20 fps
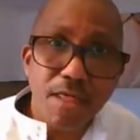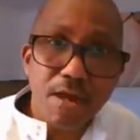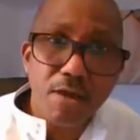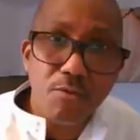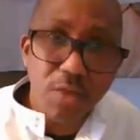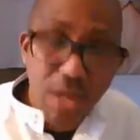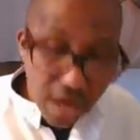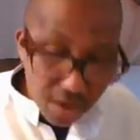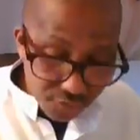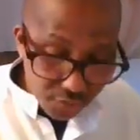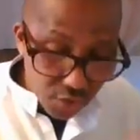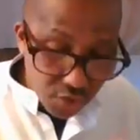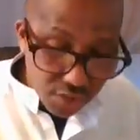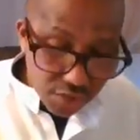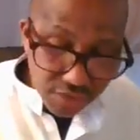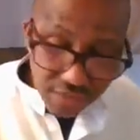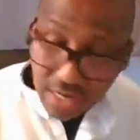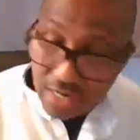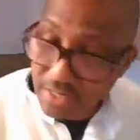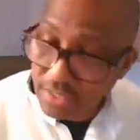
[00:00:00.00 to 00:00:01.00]
We have to
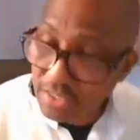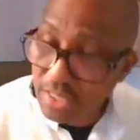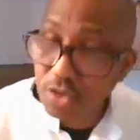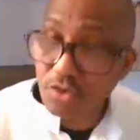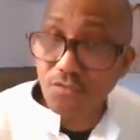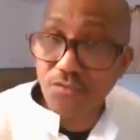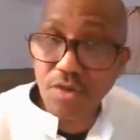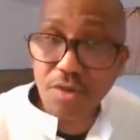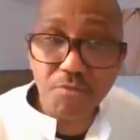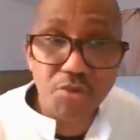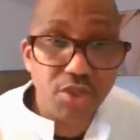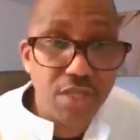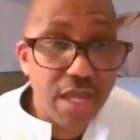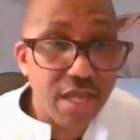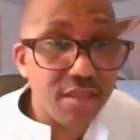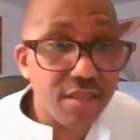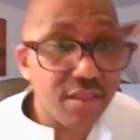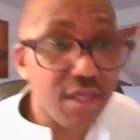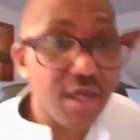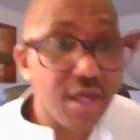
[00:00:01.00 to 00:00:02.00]
understand that. Thank you very much,
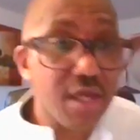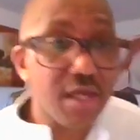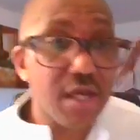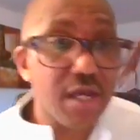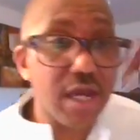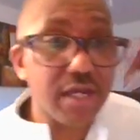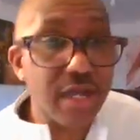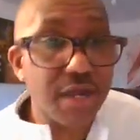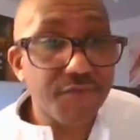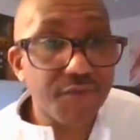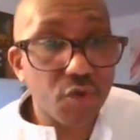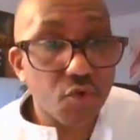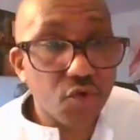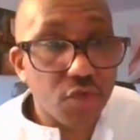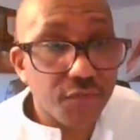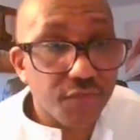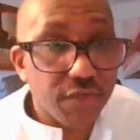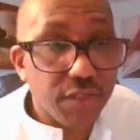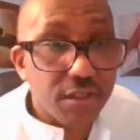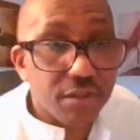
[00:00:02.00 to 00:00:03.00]
guys, and have a good
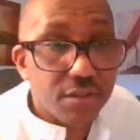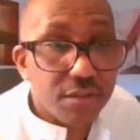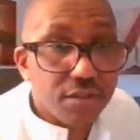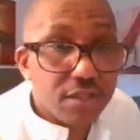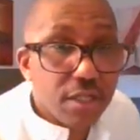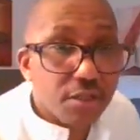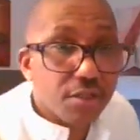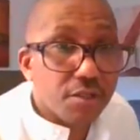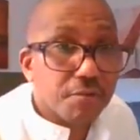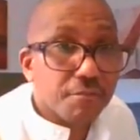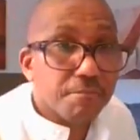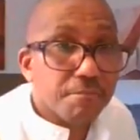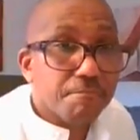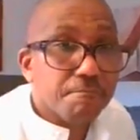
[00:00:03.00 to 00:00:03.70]
evening. Thank you.